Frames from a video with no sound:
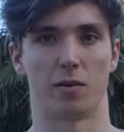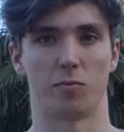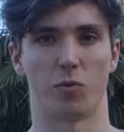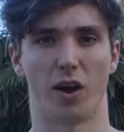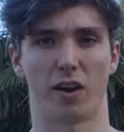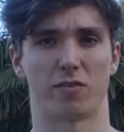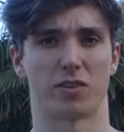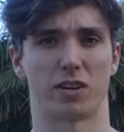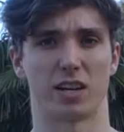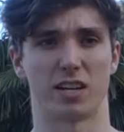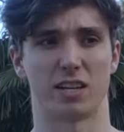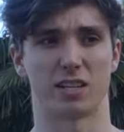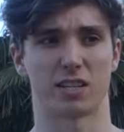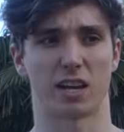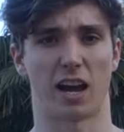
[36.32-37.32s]
whatever it
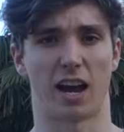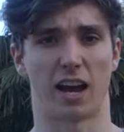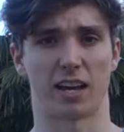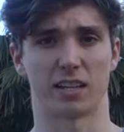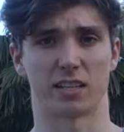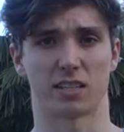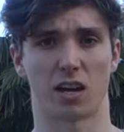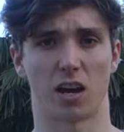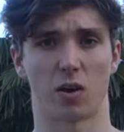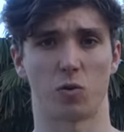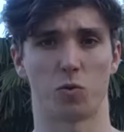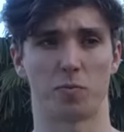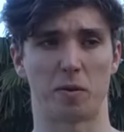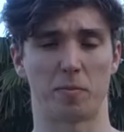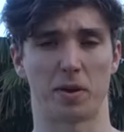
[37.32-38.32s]
is, and I
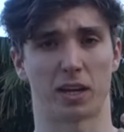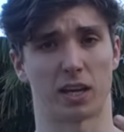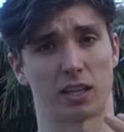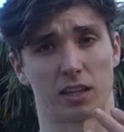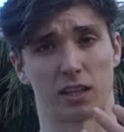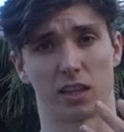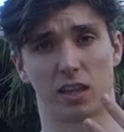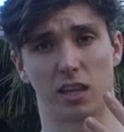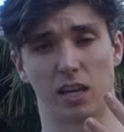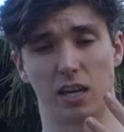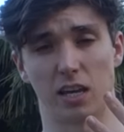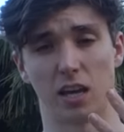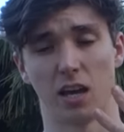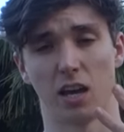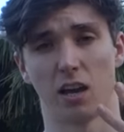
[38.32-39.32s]
will be picking
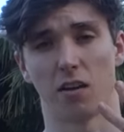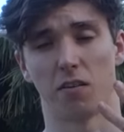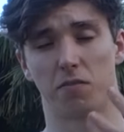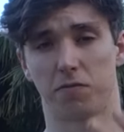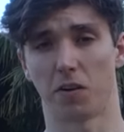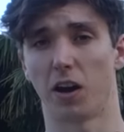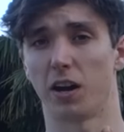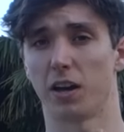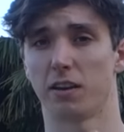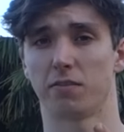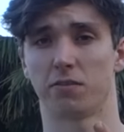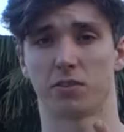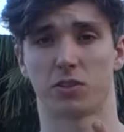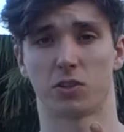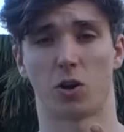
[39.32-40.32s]
the
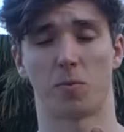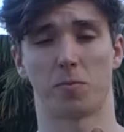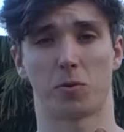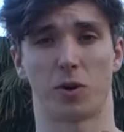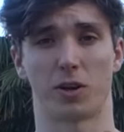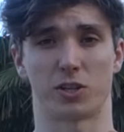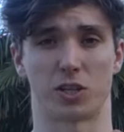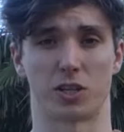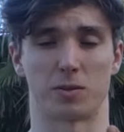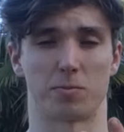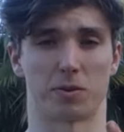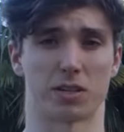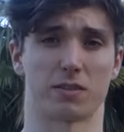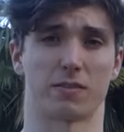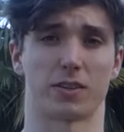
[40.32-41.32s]
5 top questions,
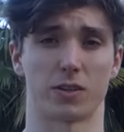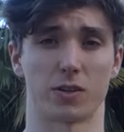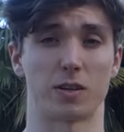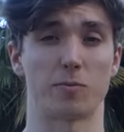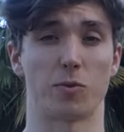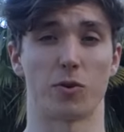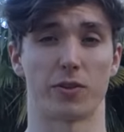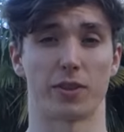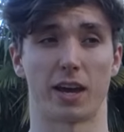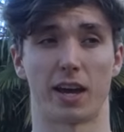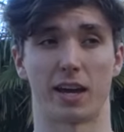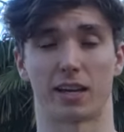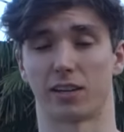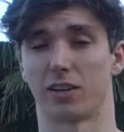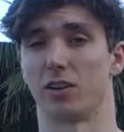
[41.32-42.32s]
because if I do any more than
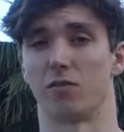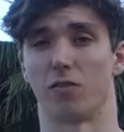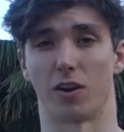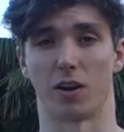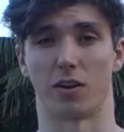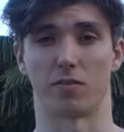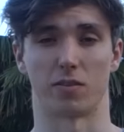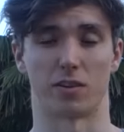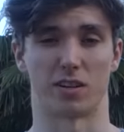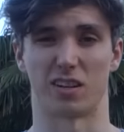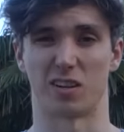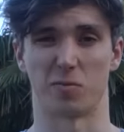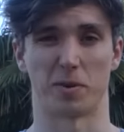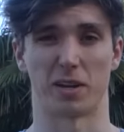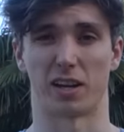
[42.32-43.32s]
that, it could run over and
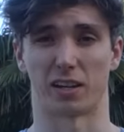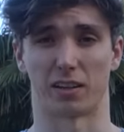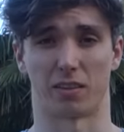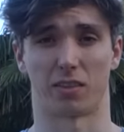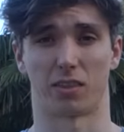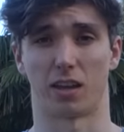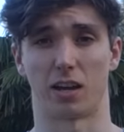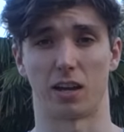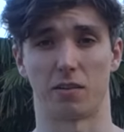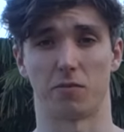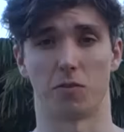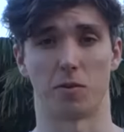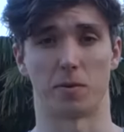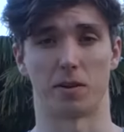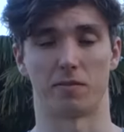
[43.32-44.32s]
it'll be like a
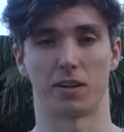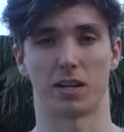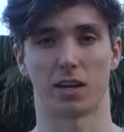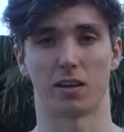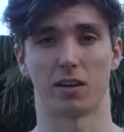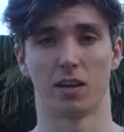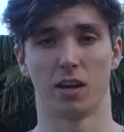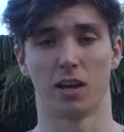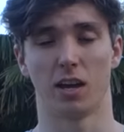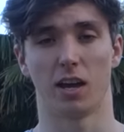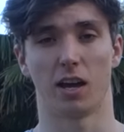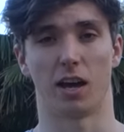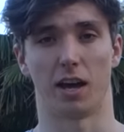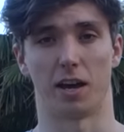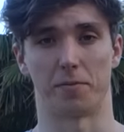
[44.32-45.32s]
30-40 minute video.
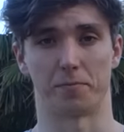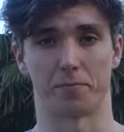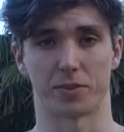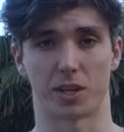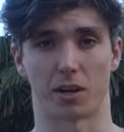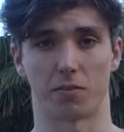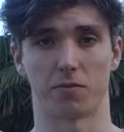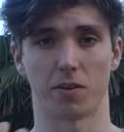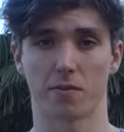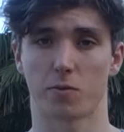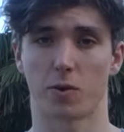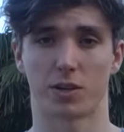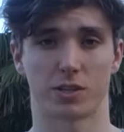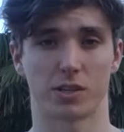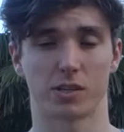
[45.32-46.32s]
So 5
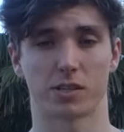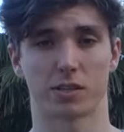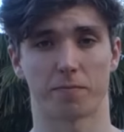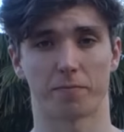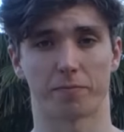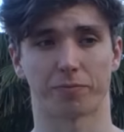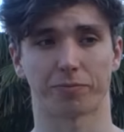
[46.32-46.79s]
questions.